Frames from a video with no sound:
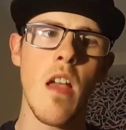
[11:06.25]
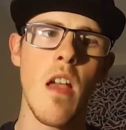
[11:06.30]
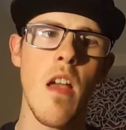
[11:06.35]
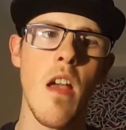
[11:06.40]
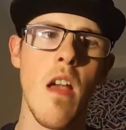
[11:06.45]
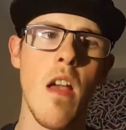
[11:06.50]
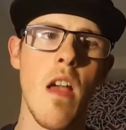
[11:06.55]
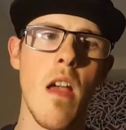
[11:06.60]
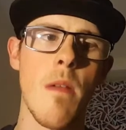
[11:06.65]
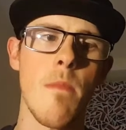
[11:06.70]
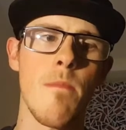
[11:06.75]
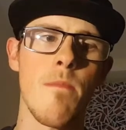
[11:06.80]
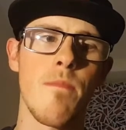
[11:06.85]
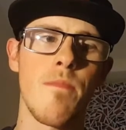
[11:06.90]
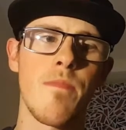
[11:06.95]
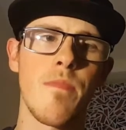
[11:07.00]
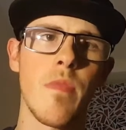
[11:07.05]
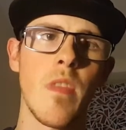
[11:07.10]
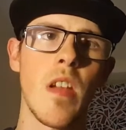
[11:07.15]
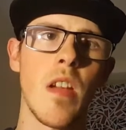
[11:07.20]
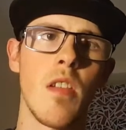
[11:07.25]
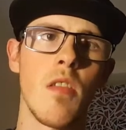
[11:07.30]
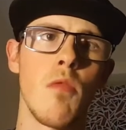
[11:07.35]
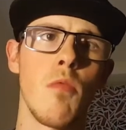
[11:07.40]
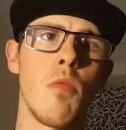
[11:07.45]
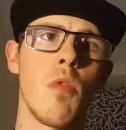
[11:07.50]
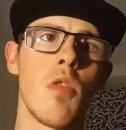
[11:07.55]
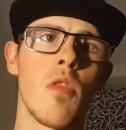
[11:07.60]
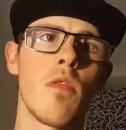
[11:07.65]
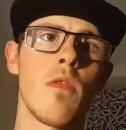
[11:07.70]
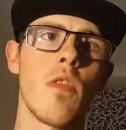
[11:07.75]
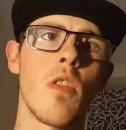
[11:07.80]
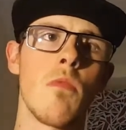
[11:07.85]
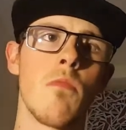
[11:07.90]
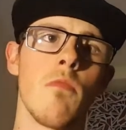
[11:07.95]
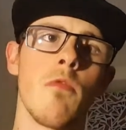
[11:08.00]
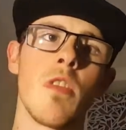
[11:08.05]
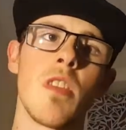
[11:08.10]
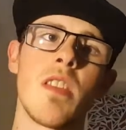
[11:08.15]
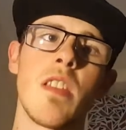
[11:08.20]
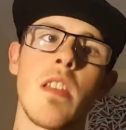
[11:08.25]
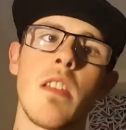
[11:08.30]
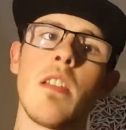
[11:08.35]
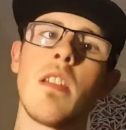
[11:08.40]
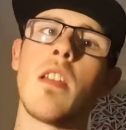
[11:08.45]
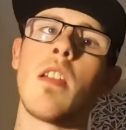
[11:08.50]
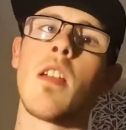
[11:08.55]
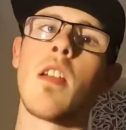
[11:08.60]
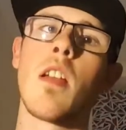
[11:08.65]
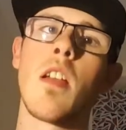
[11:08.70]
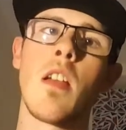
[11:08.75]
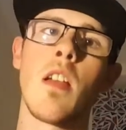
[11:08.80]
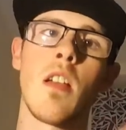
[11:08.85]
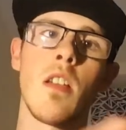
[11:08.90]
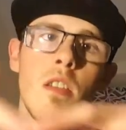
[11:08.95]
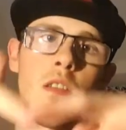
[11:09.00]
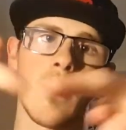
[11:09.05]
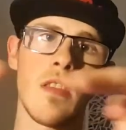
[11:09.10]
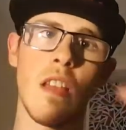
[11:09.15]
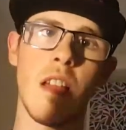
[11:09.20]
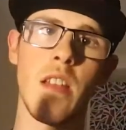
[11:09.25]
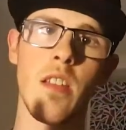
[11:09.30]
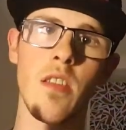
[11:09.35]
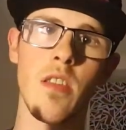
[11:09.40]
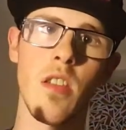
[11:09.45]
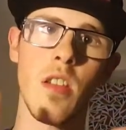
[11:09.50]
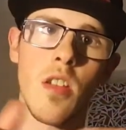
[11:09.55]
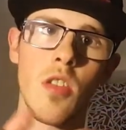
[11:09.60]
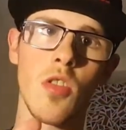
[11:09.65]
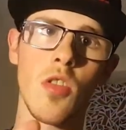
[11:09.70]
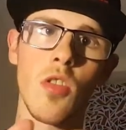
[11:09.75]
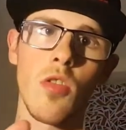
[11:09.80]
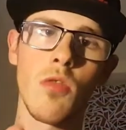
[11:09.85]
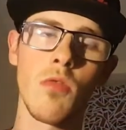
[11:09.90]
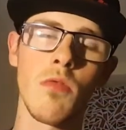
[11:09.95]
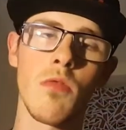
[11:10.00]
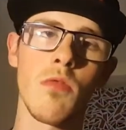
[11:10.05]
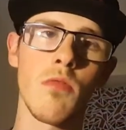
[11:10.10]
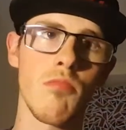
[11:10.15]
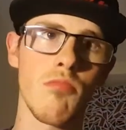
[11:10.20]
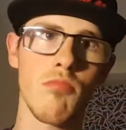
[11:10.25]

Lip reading: and one of them we see sat in a circle,